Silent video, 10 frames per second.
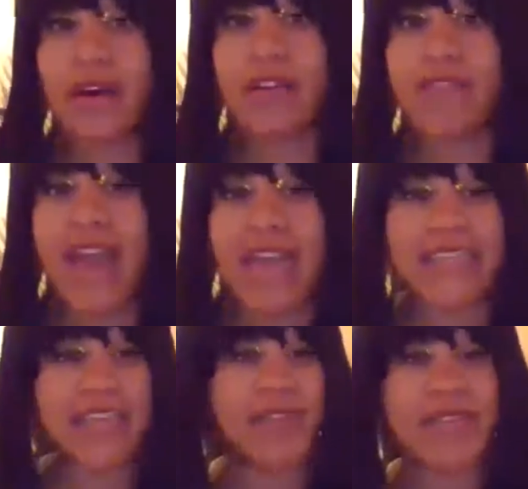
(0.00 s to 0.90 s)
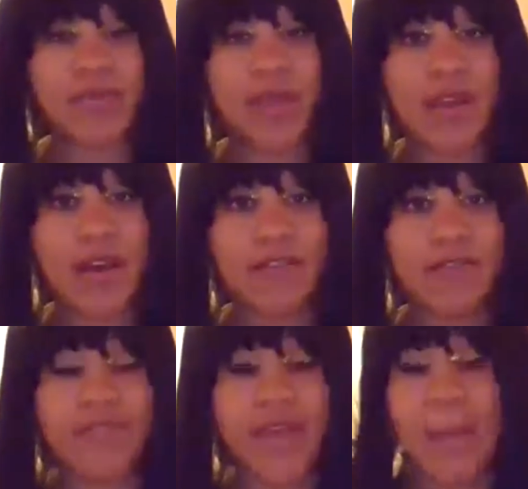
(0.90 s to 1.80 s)
we love, activities we
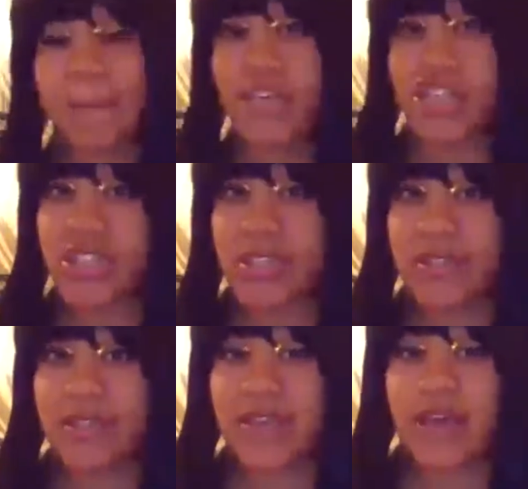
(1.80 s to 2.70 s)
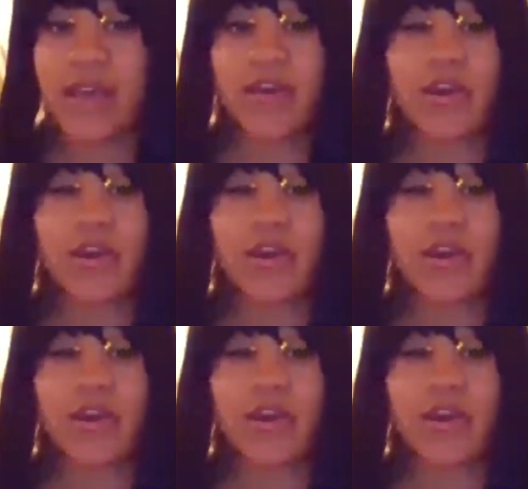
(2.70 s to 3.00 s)
love, ambitions,